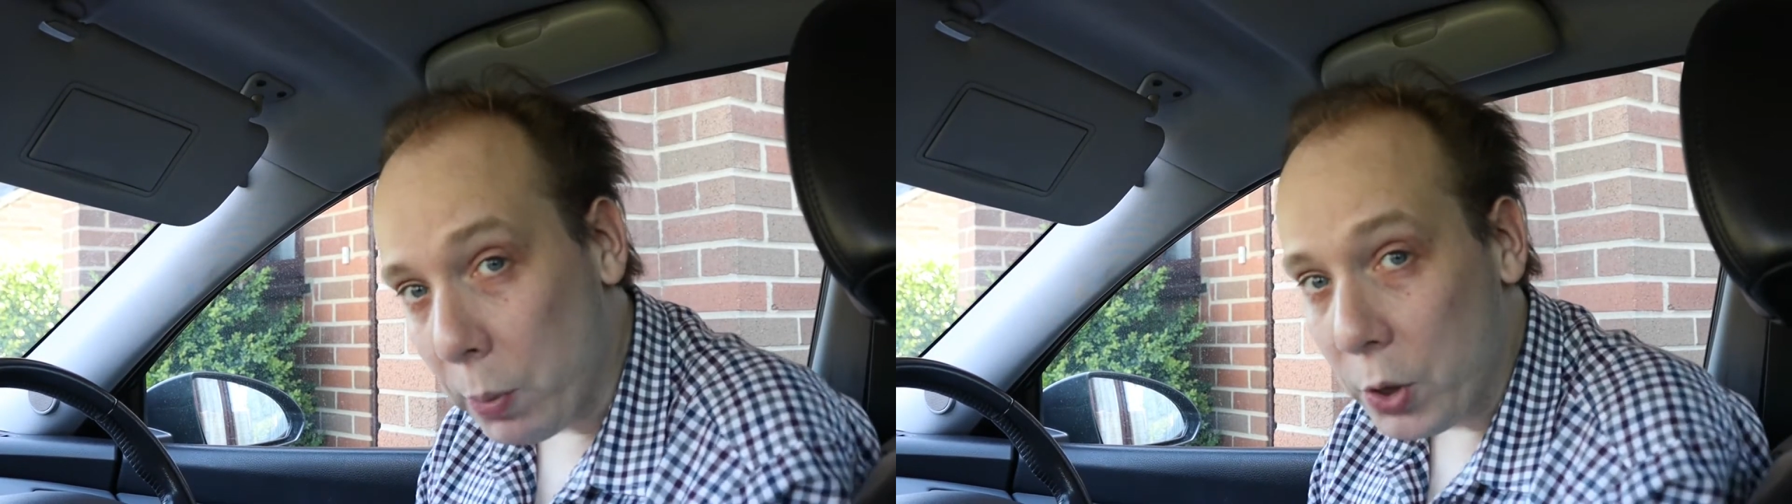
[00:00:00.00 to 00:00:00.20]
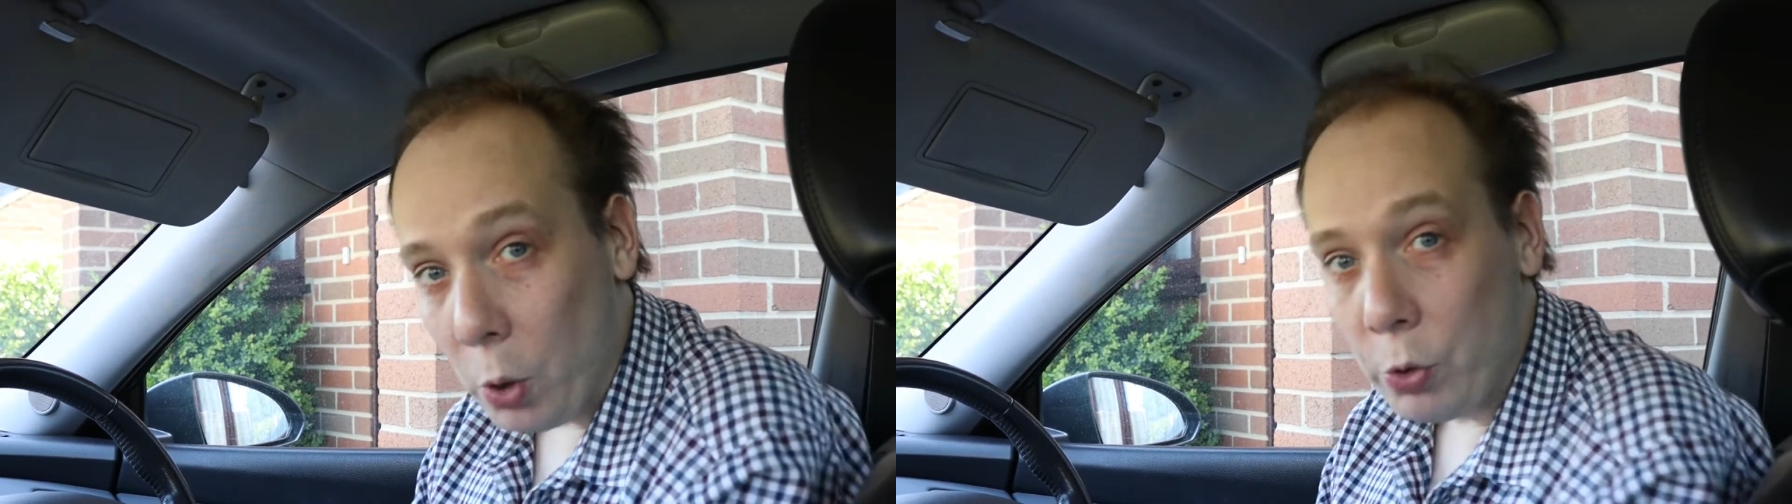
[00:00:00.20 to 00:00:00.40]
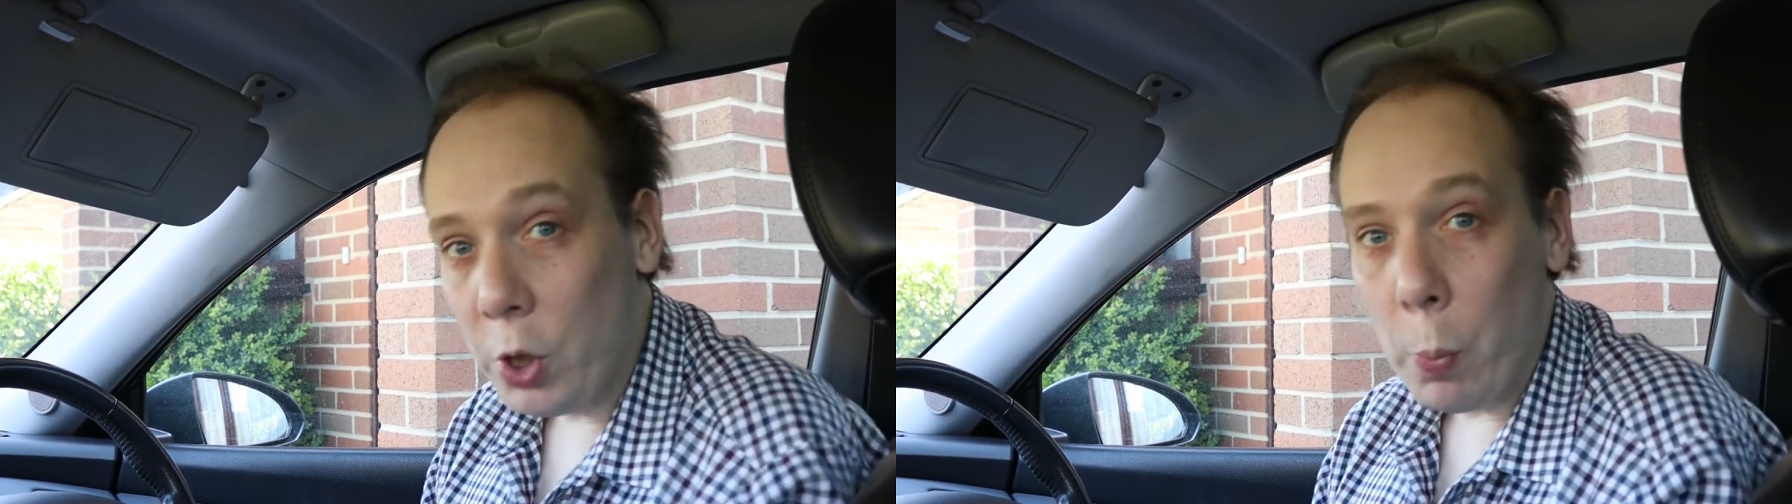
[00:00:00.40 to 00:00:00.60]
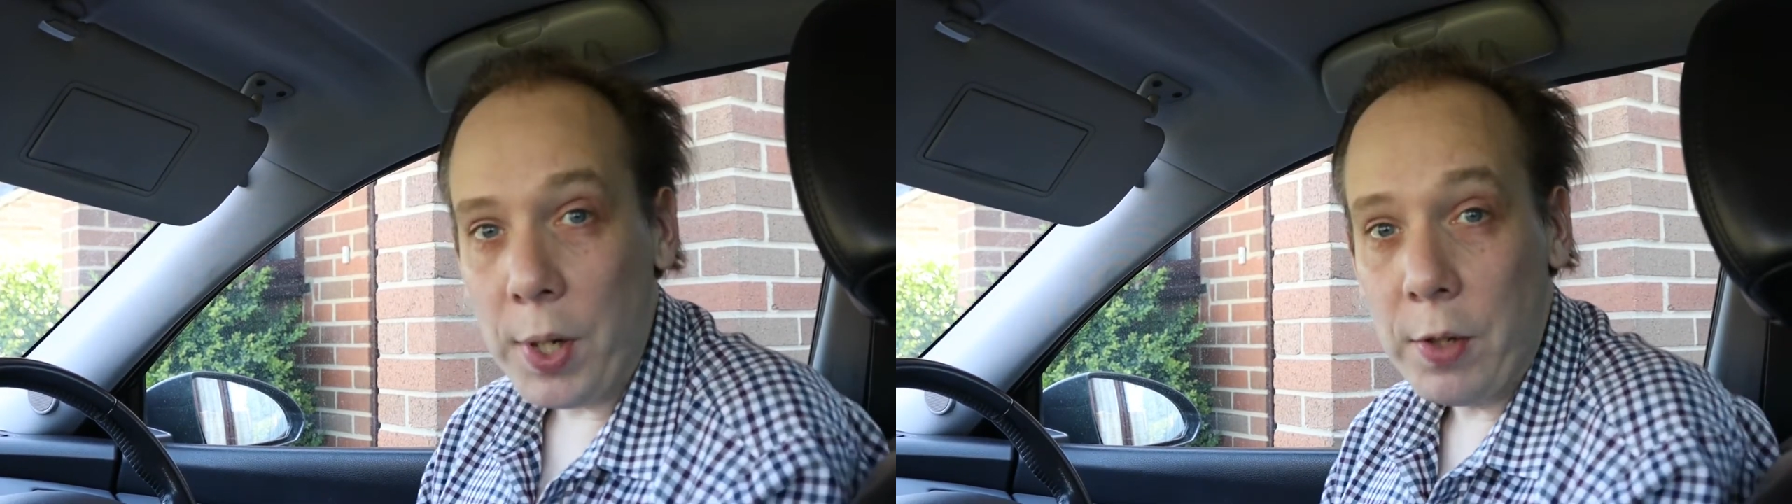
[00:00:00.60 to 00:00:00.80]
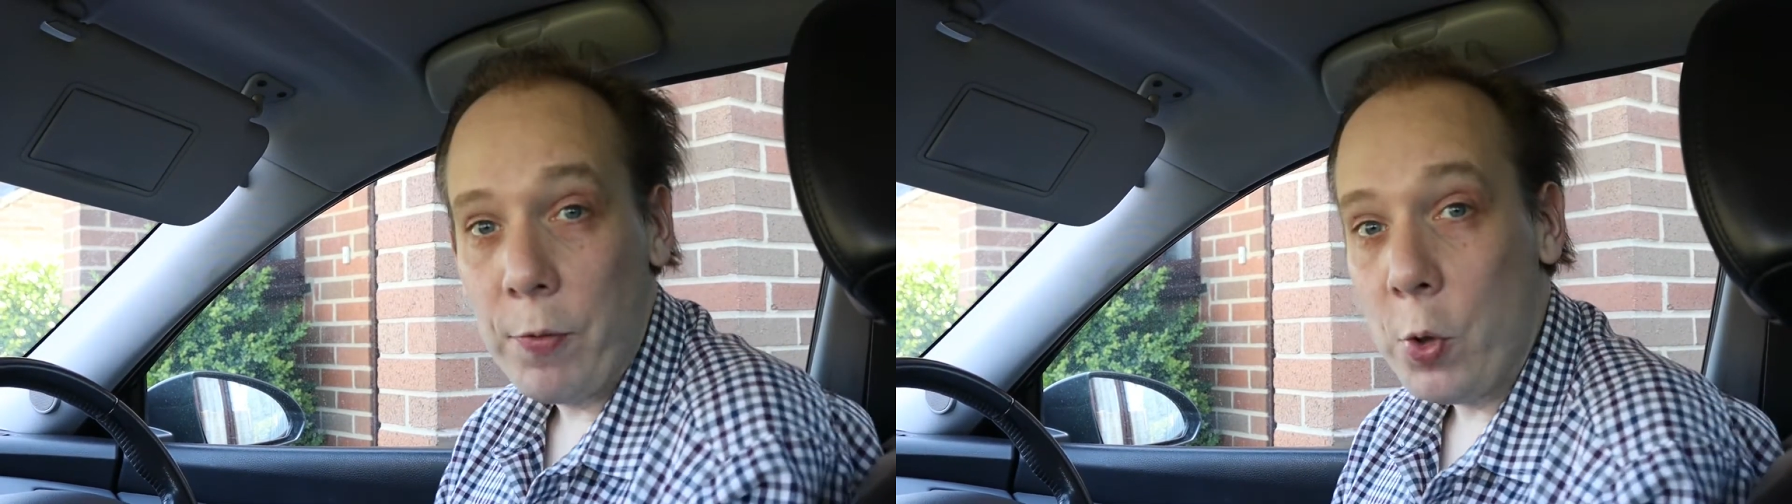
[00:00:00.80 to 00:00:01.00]
dodgy
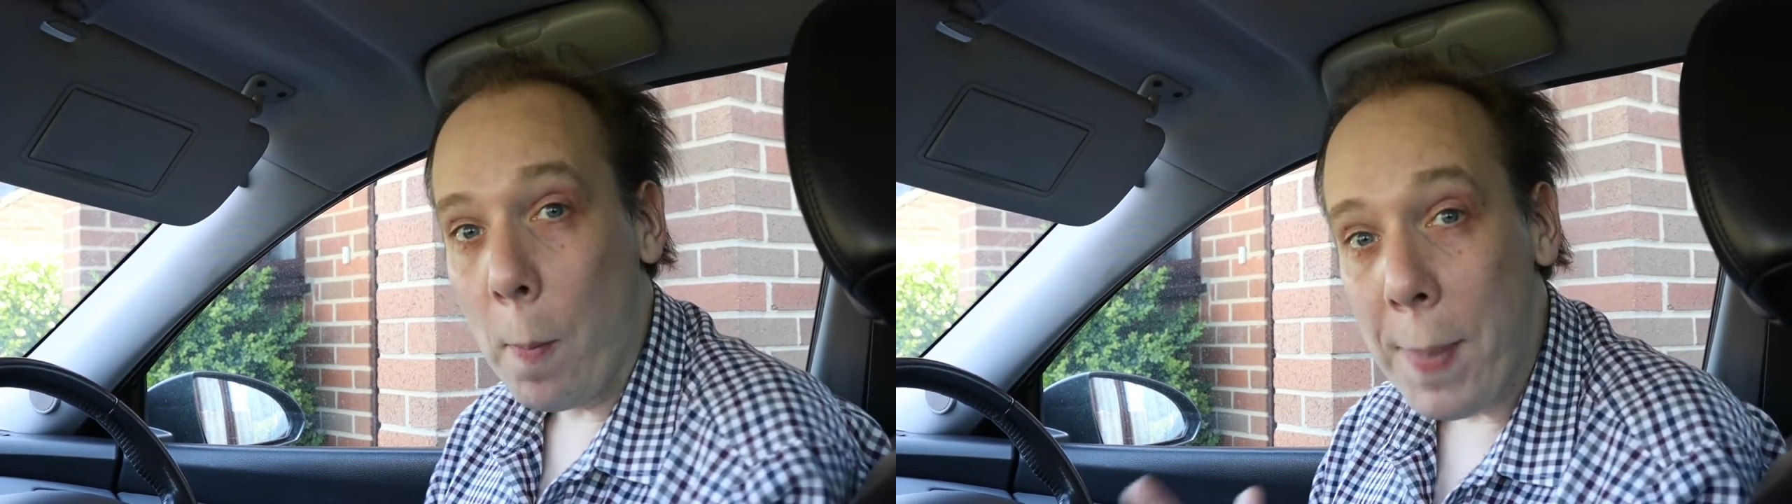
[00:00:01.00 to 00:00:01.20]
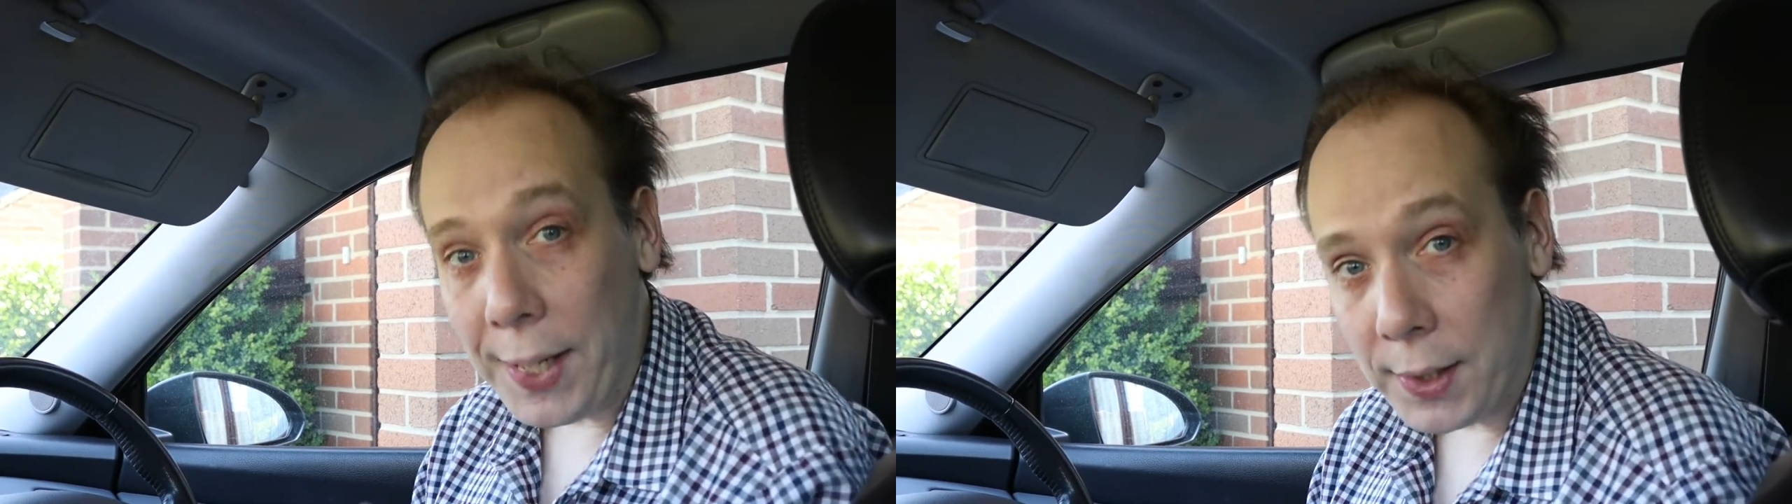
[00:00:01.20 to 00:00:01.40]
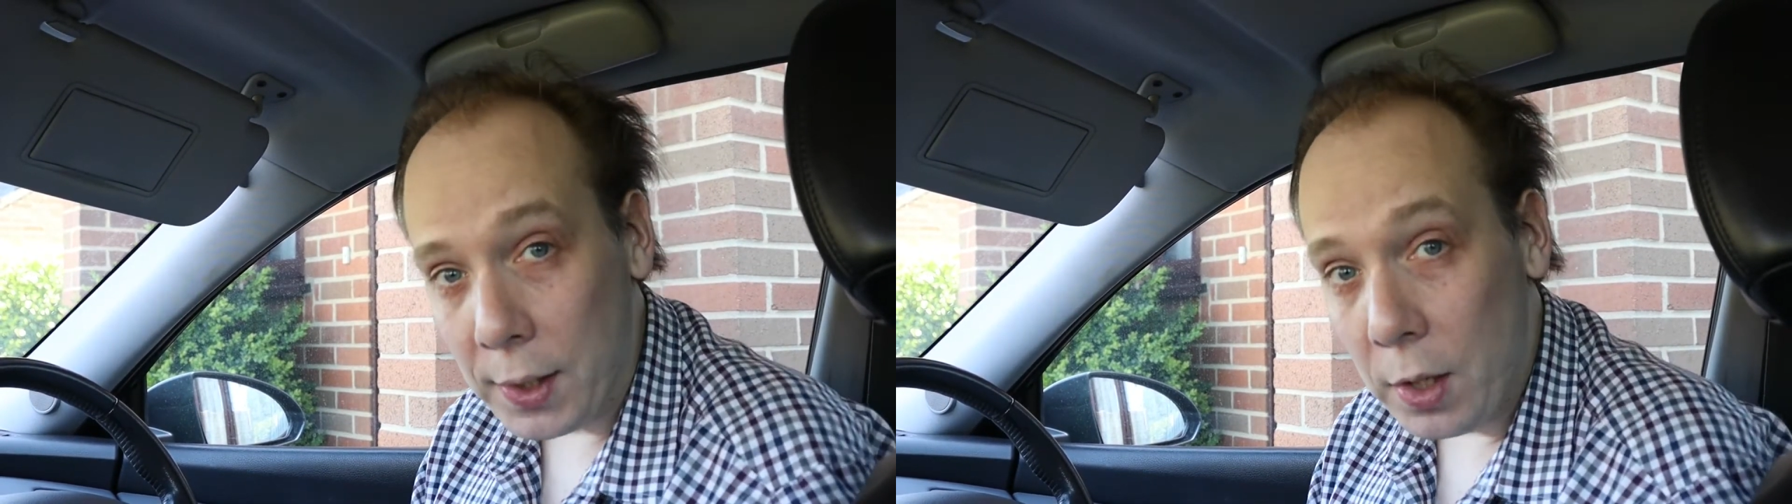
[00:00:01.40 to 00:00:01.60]
waiting for your mate.